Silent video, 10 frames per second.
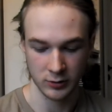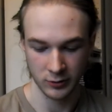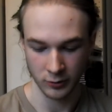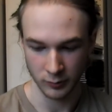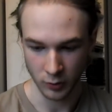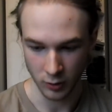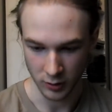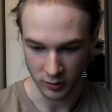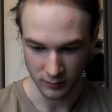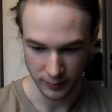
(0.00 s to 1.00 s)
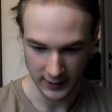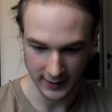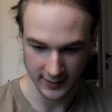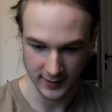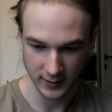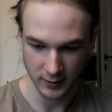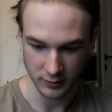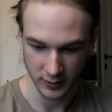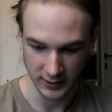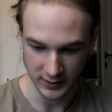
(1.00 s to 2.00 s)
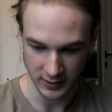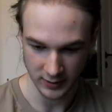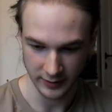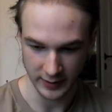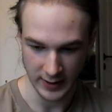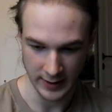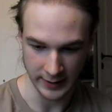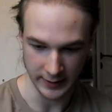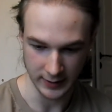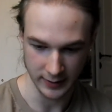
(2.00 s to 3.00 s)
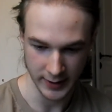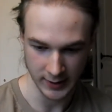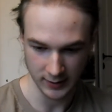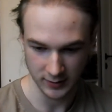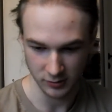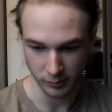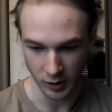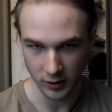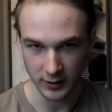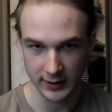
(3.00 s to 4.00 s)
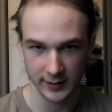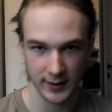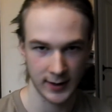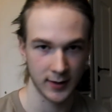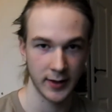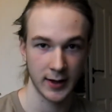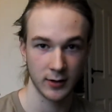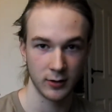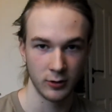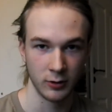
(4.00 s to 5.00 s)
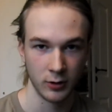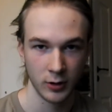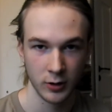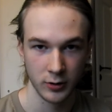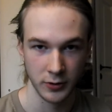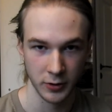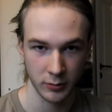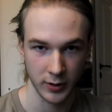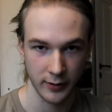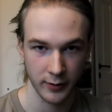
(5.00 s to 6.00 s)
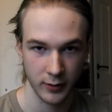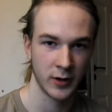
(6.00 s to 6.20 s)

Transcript: to more complex creatures, and then to monkeys, and then to humans.